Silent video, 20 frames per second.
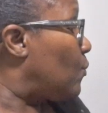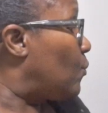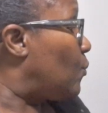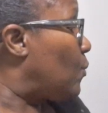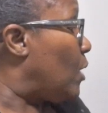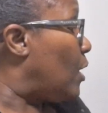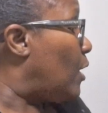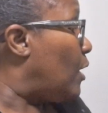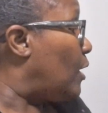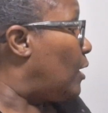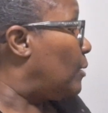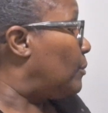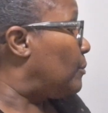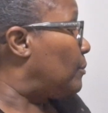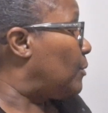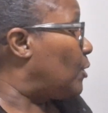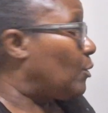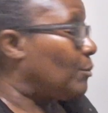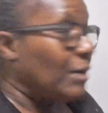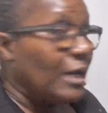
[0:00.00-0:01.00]

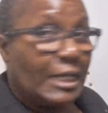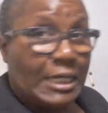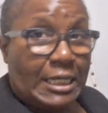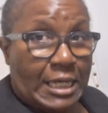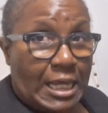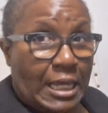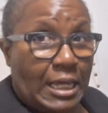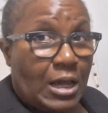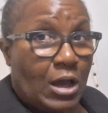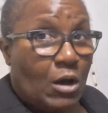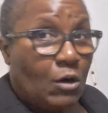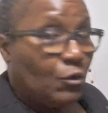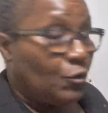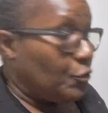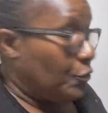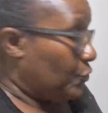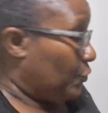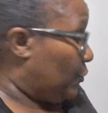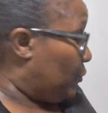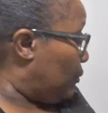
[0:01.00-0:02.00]
on my day off.
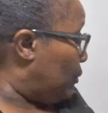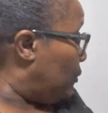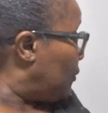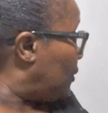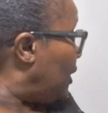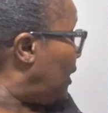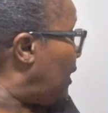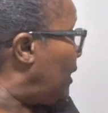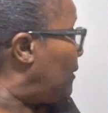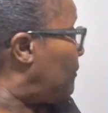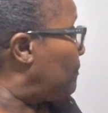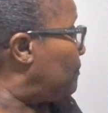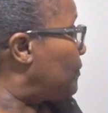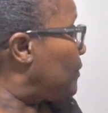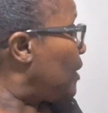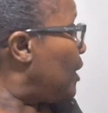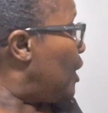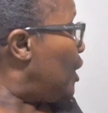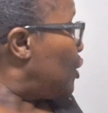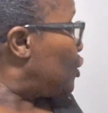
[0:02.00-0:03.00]
Okay,
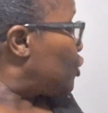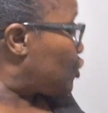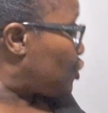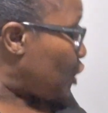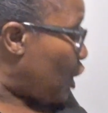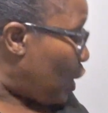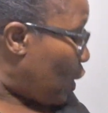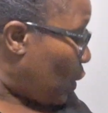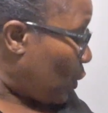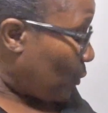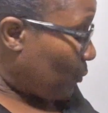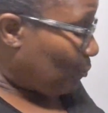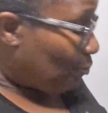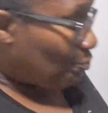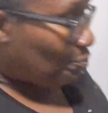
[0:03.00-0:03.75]
so